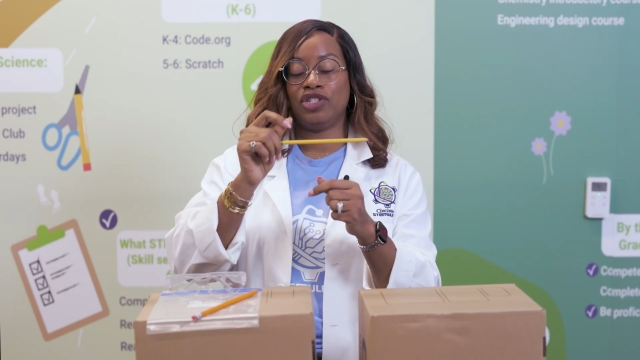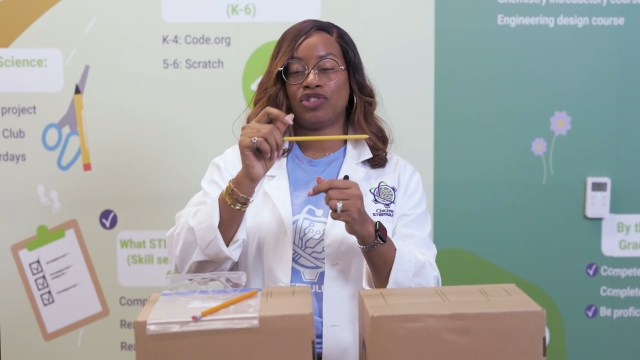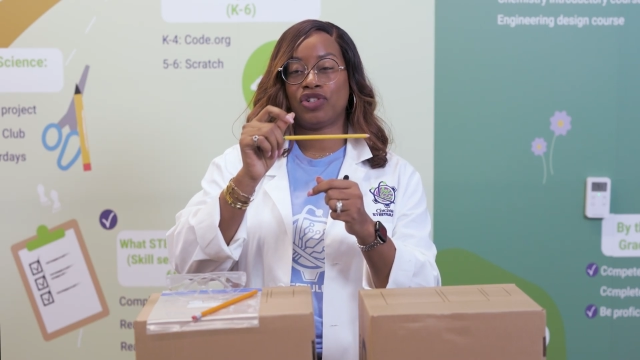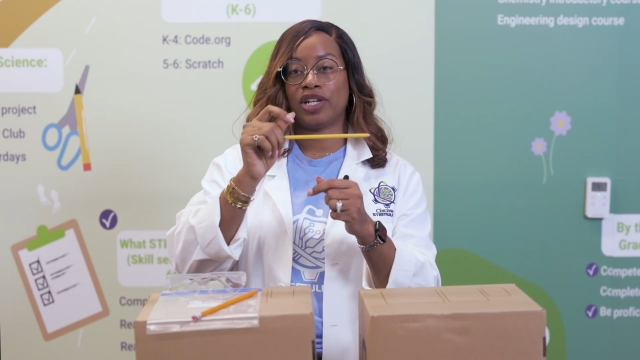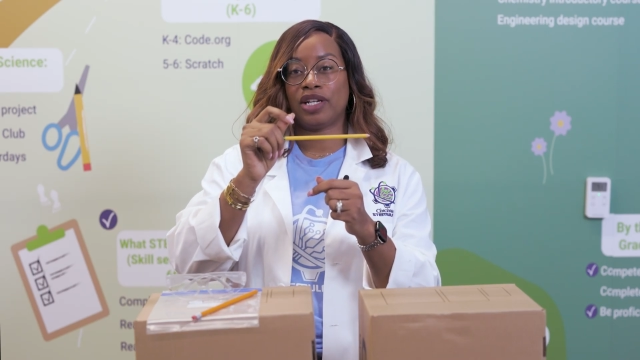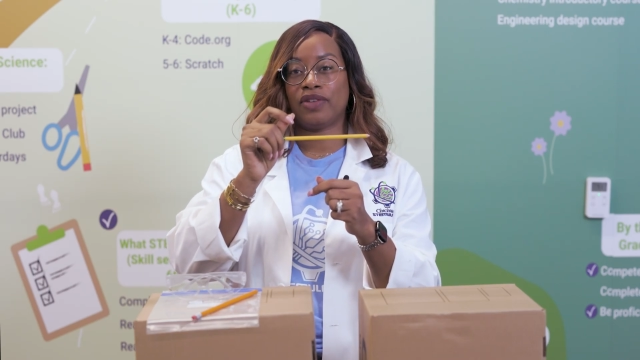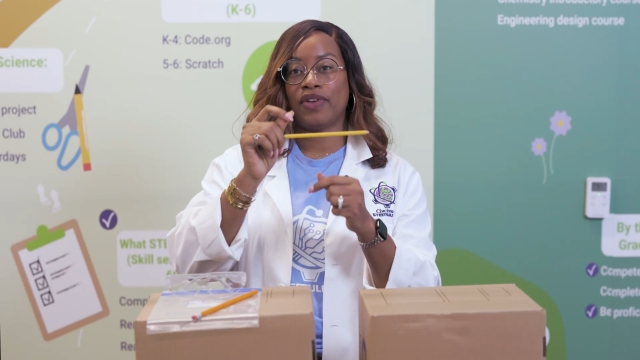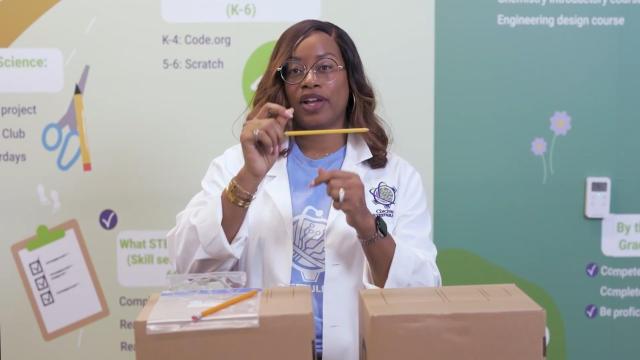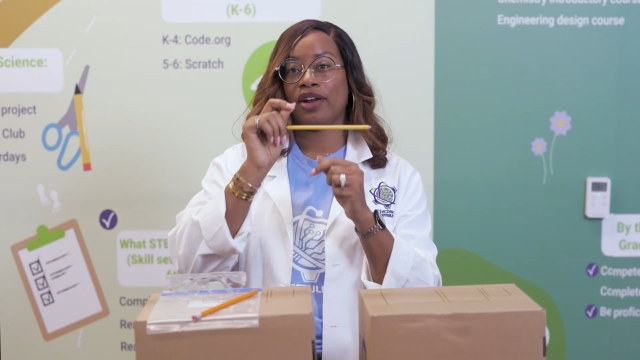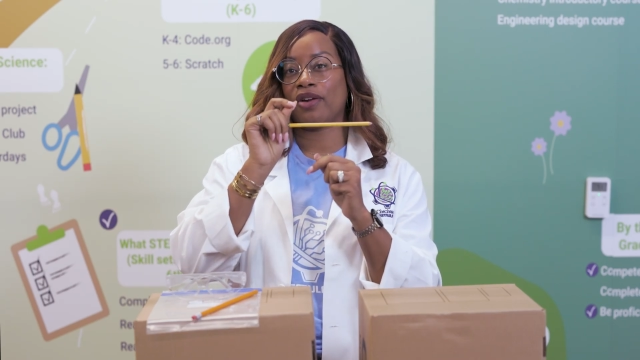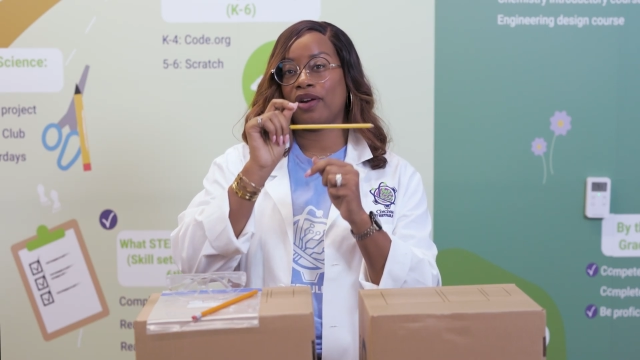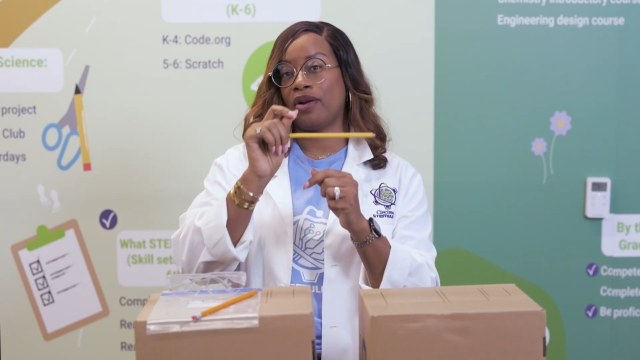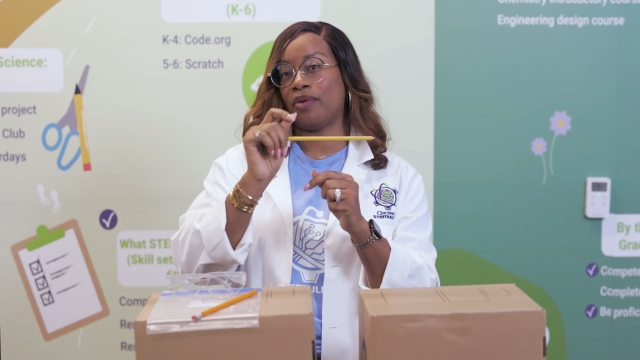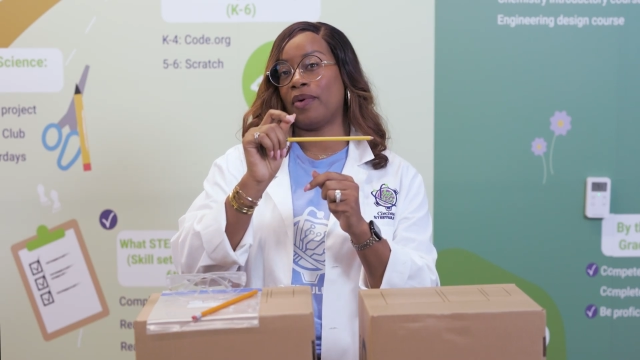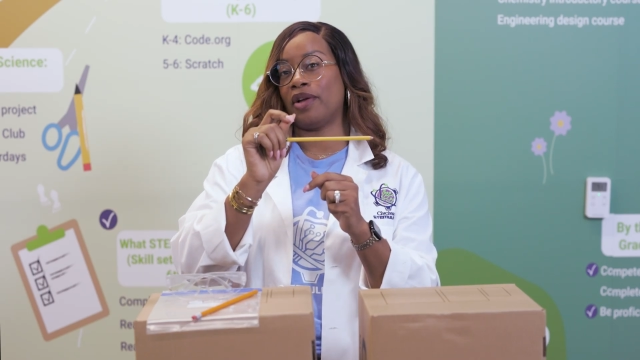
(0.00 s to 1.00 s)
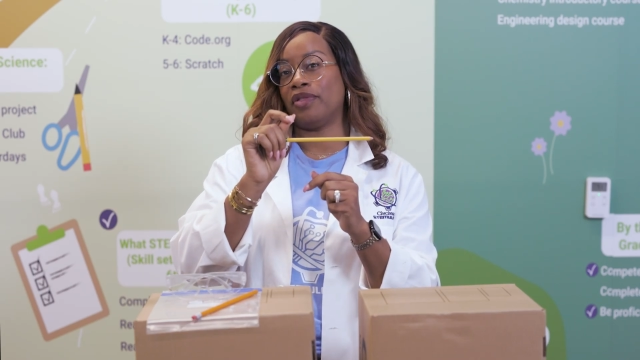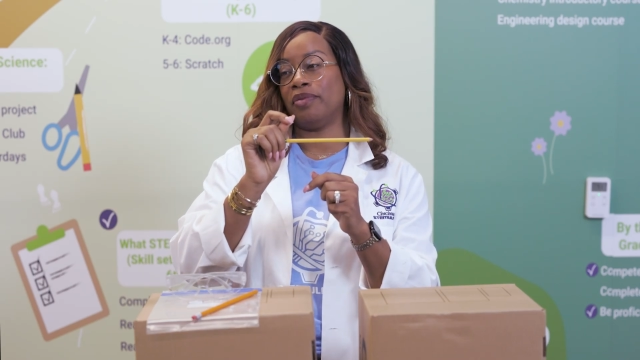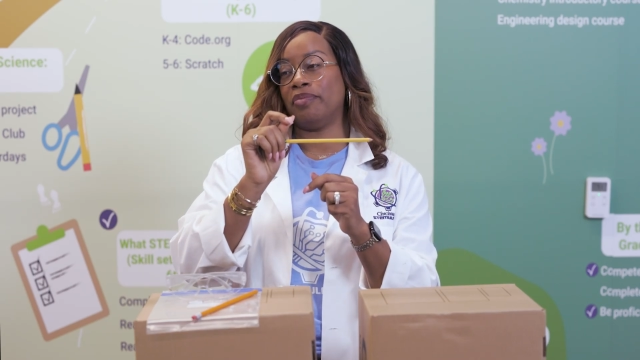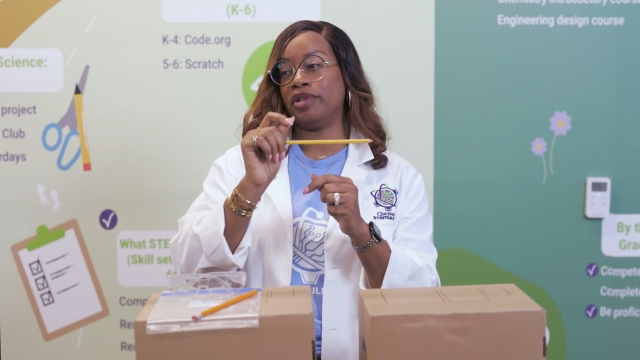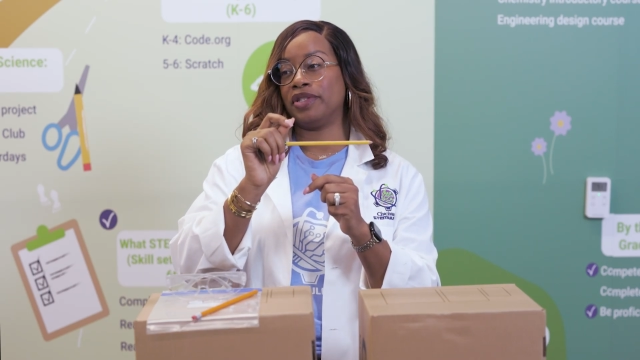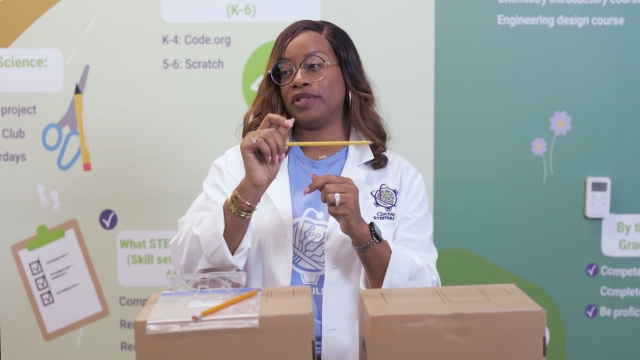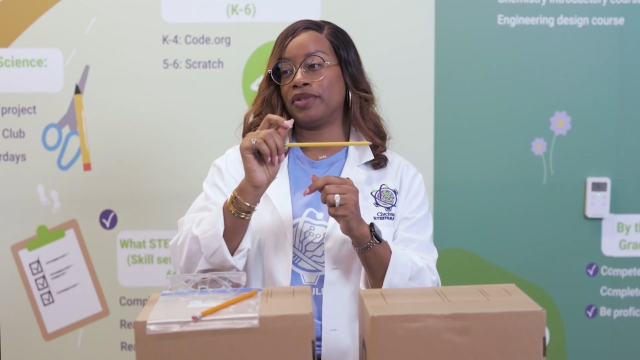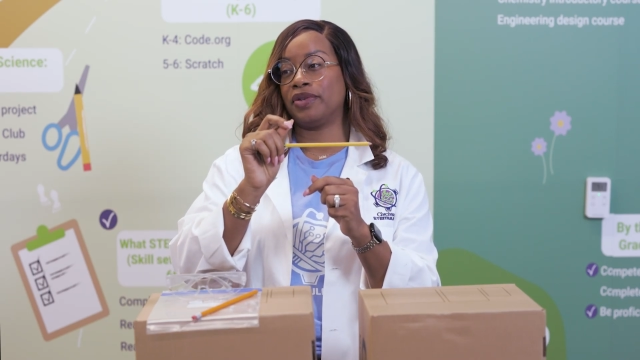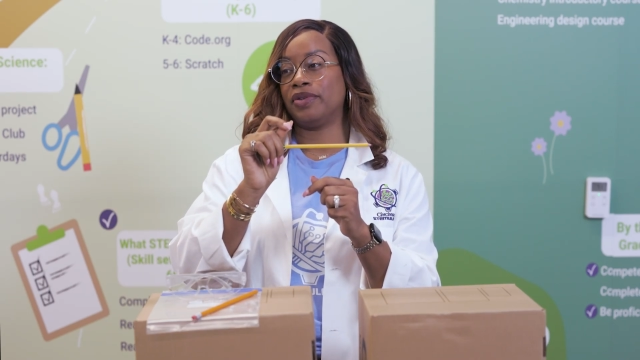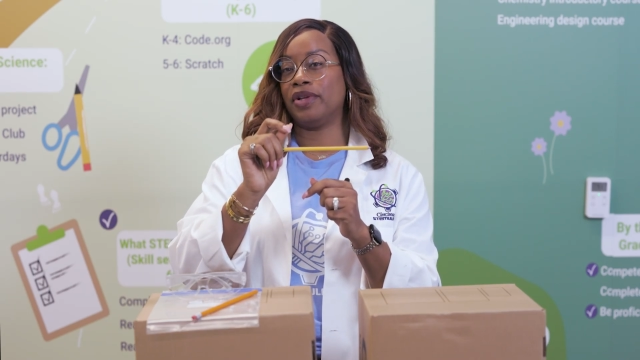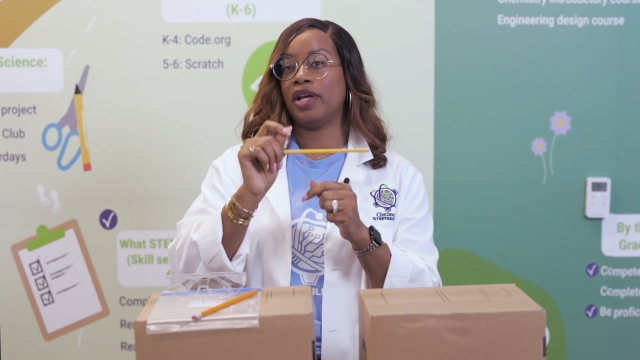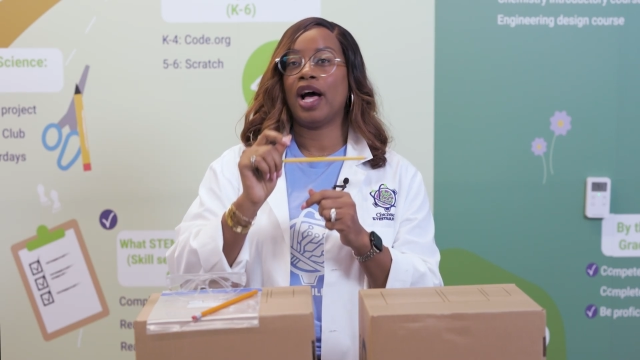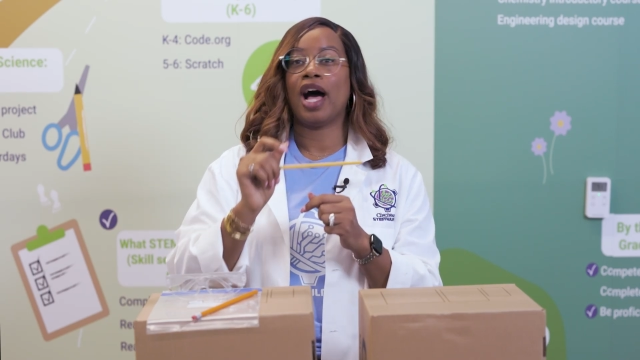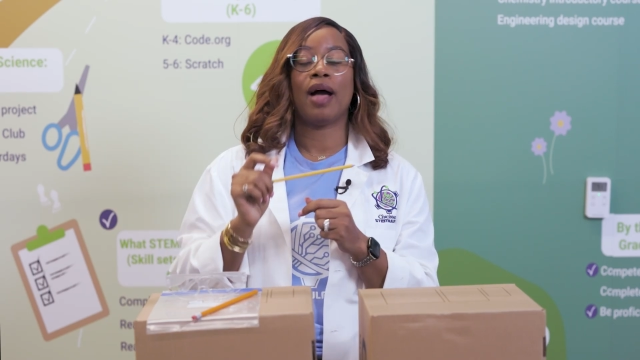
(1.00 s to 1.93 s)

strand of hair around the pencil.